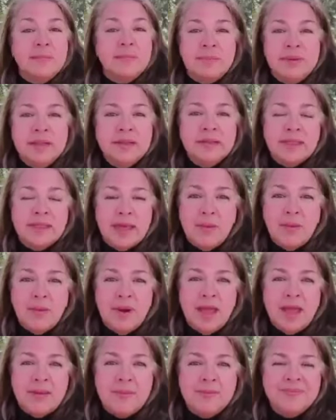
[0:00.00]
not built that
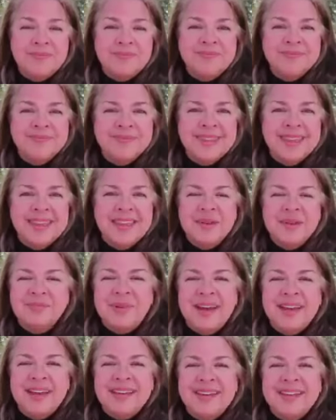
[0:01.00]
way.
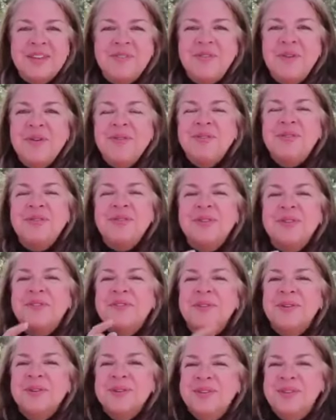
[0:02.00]
But if you do the
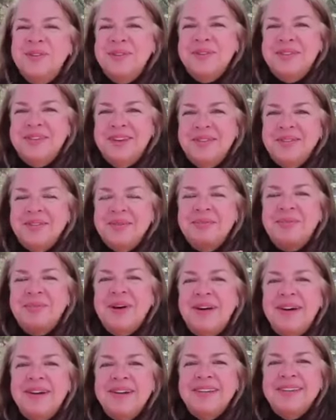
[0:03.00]
first two shifts,
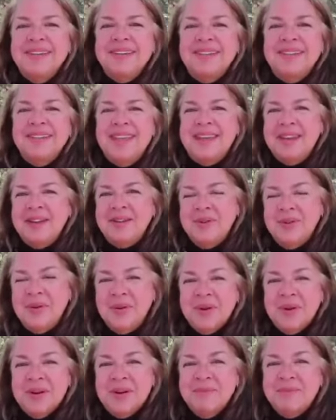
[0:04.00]
pause and
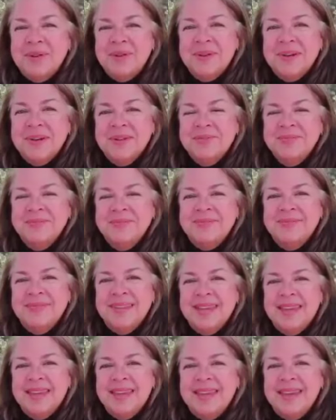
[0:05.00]
ignore more,
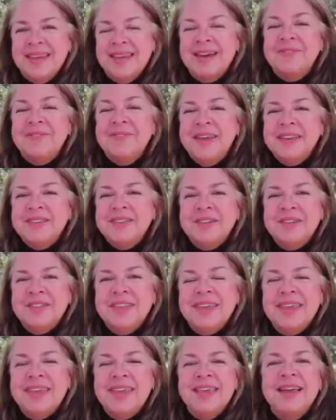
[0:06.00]

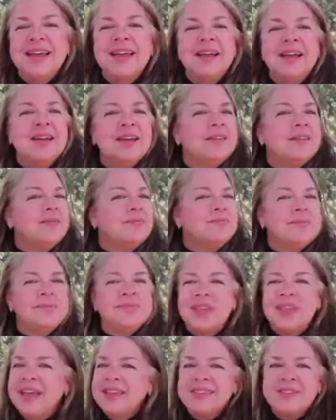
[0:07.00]
eventually
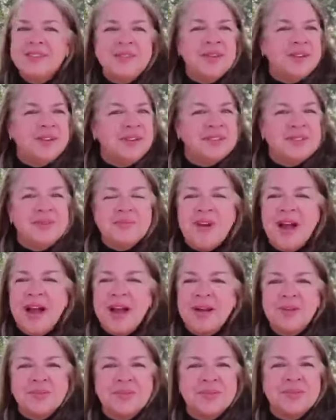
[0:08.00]
signs of goodness and
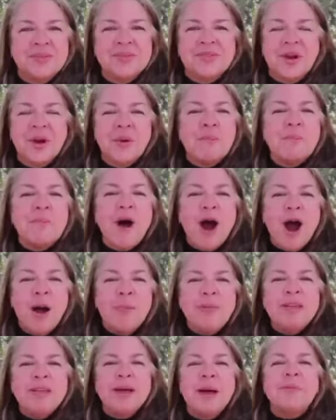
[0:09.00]
progress will start
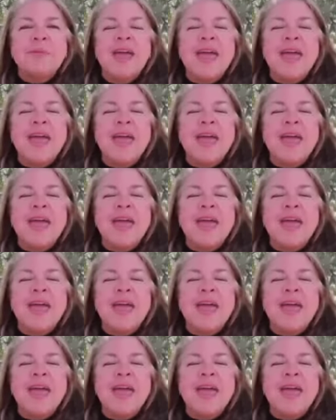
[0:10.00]
popping